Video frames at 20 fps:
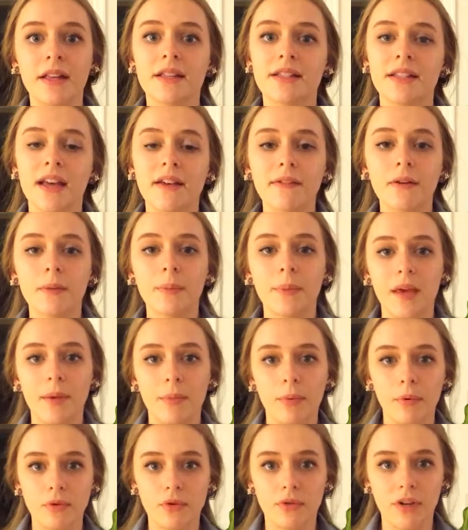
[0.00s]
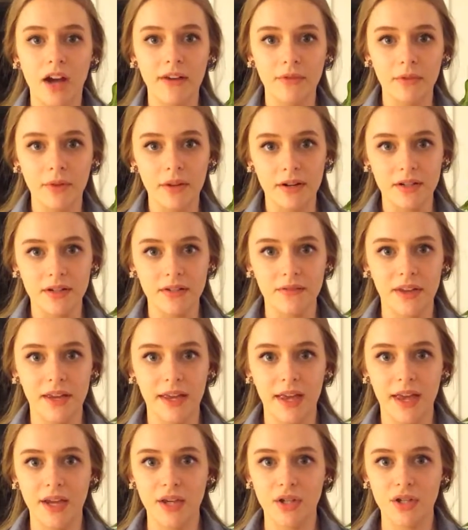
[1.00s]
Several people travel there to
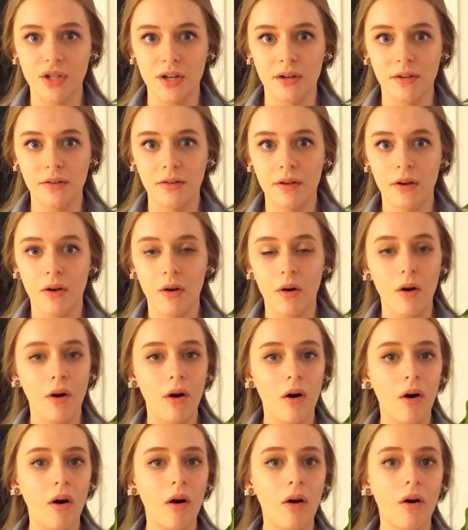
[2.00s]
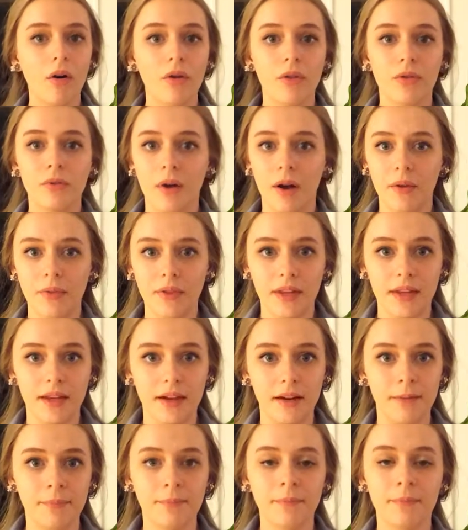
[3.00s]
vacation all throughout the
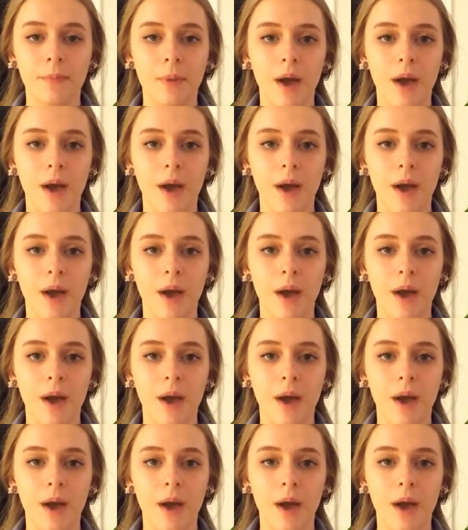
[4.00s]
year.